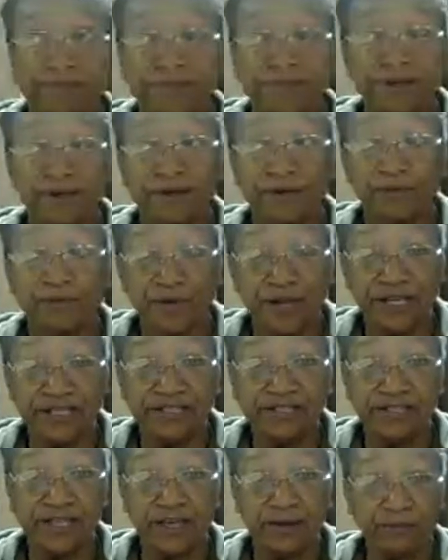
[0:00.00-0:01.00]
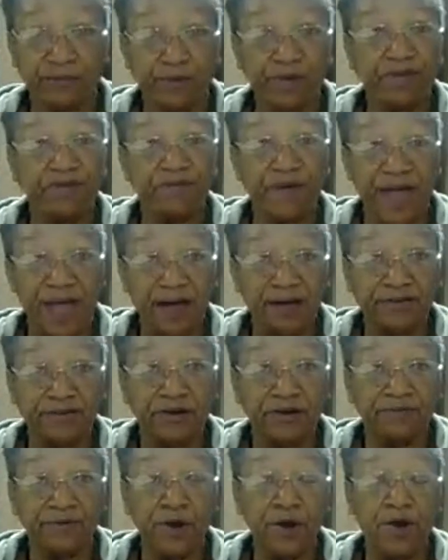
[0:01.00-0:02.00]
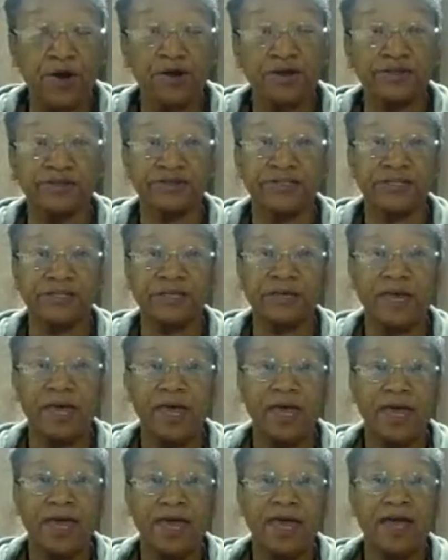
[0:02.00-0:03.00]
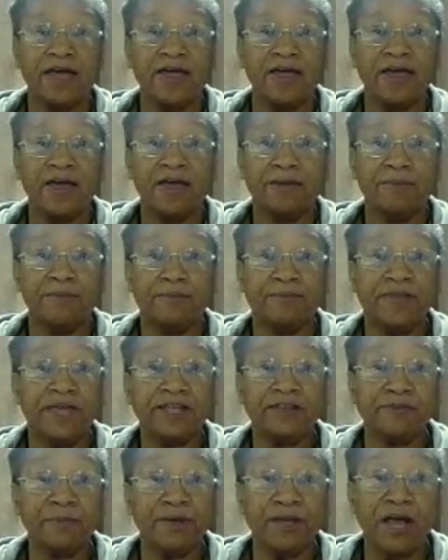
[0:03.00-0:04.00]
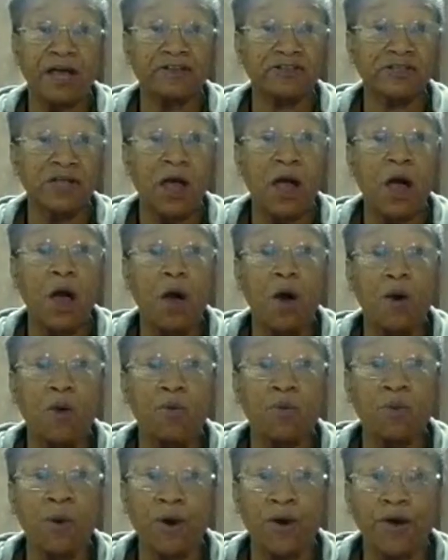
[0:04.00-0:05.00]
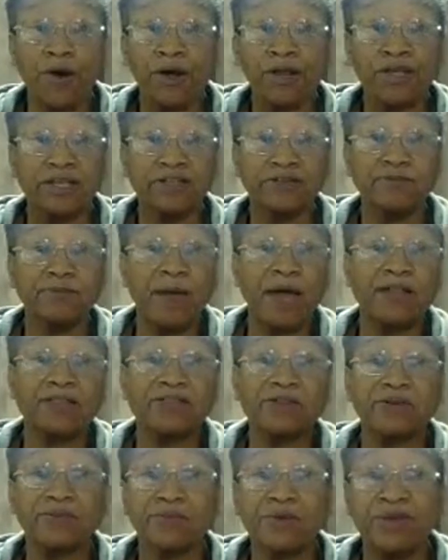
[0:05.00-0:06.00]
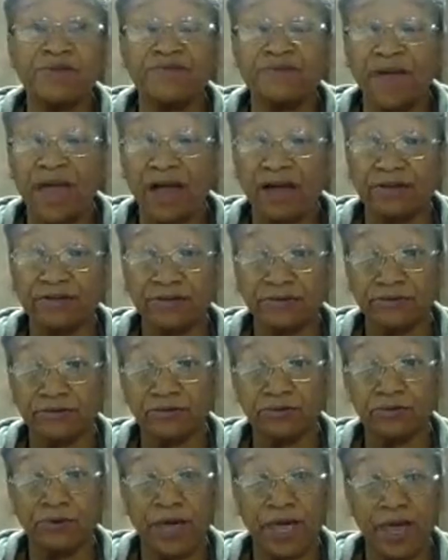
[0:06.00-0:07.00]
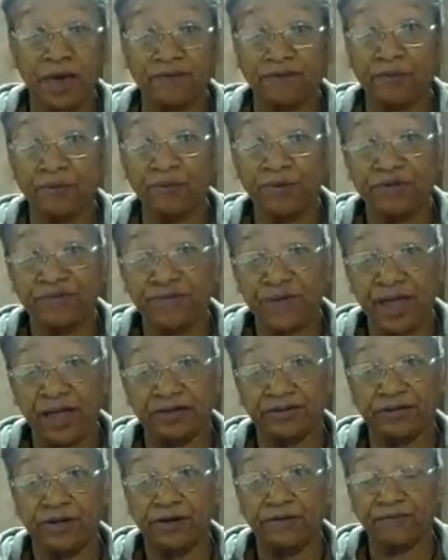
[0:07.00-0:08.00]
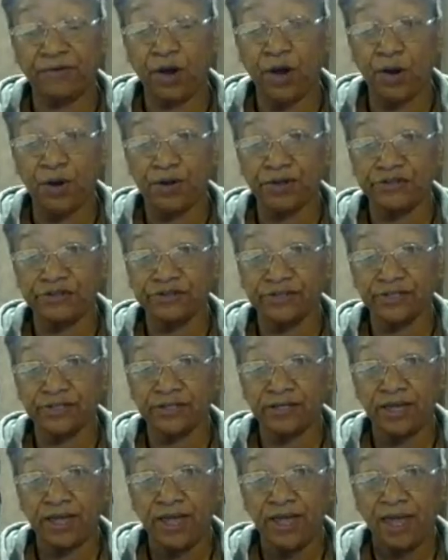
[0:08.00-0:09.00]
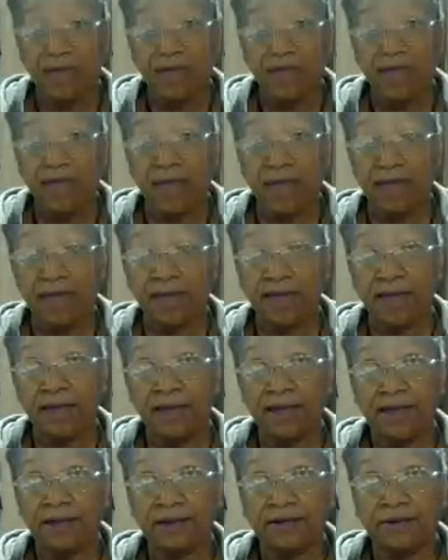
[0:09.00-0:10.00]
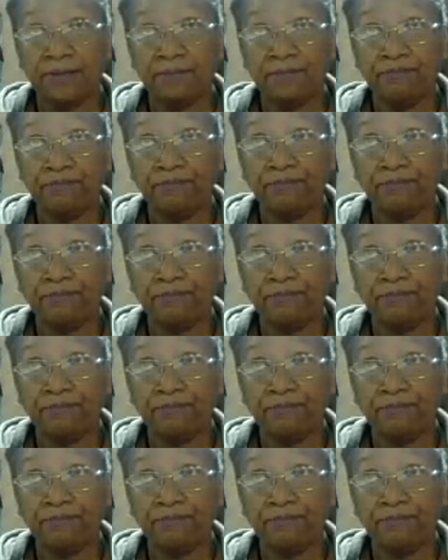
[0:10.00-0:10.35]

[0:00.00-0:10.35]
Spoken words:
the revalue of currency. And that's because the whole world is about to have a revalue of currency. And